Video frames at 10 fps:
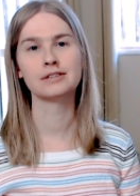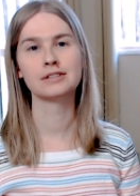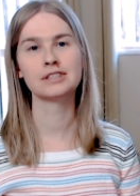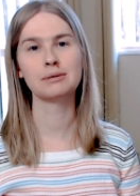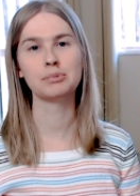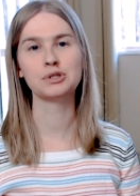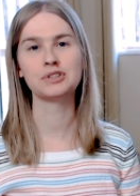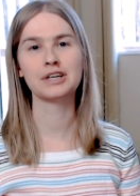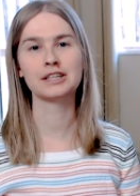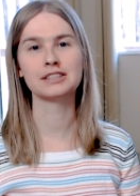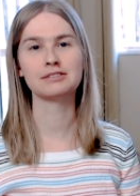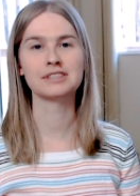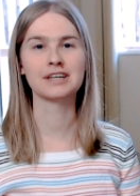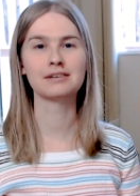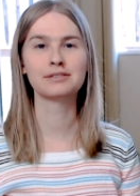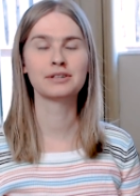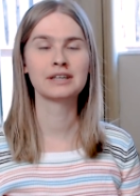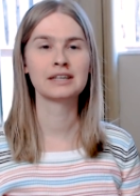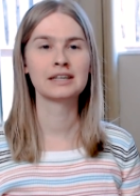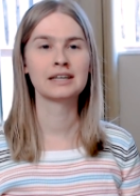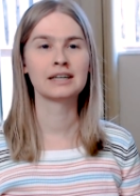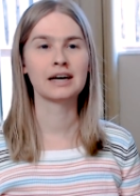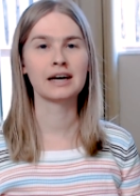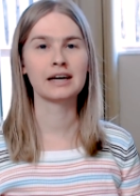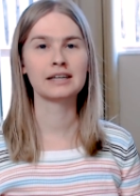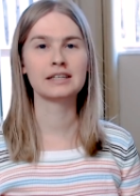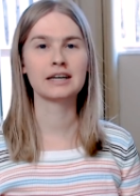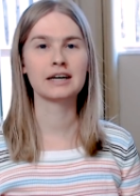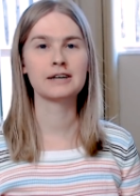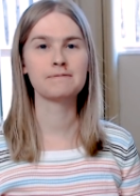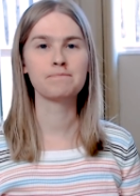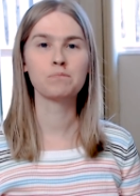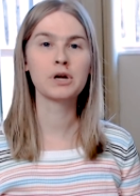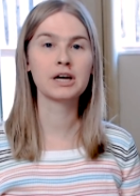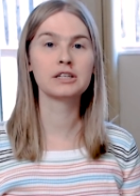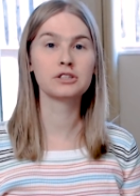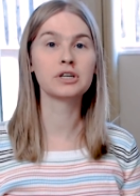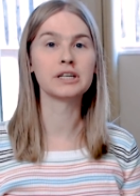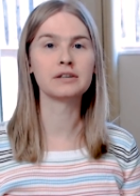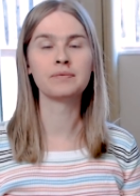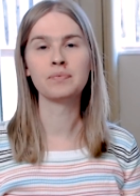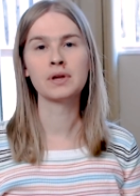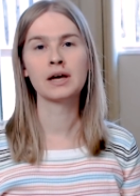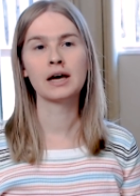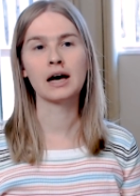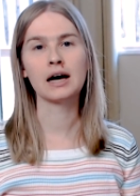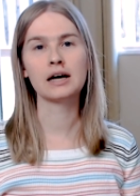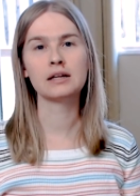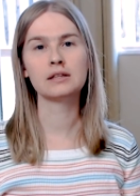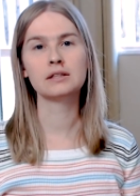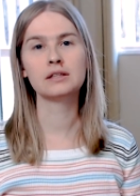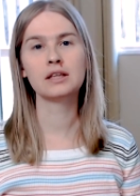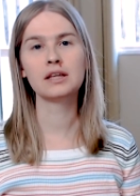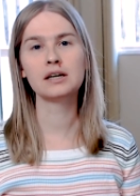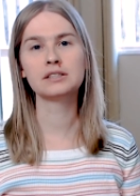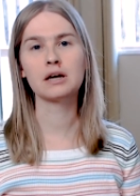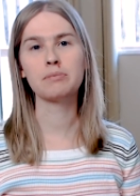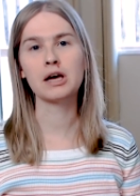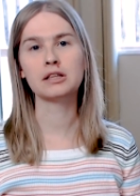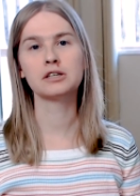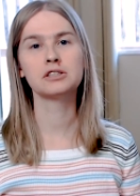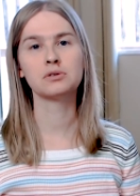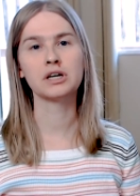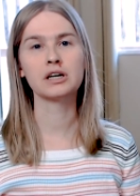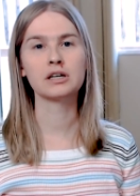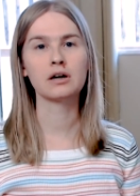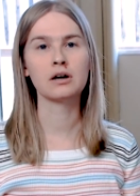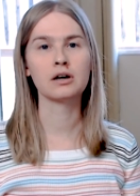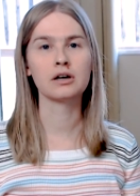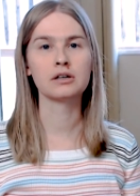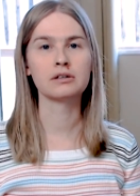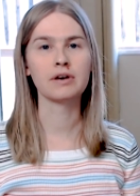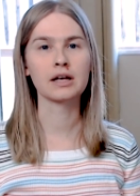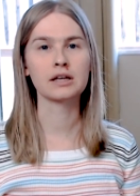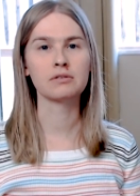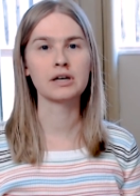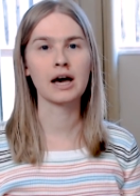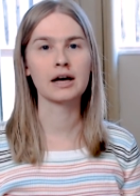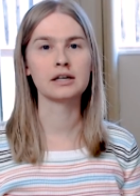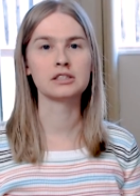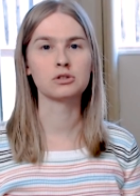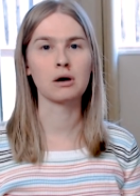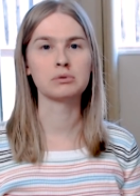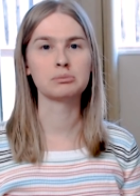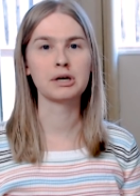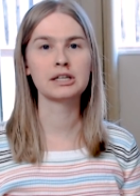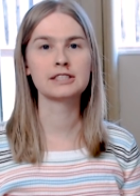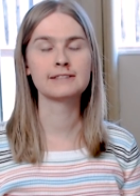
CPU intensive stuff, and but it can do it. The things that make this work are the fact that we added swap space.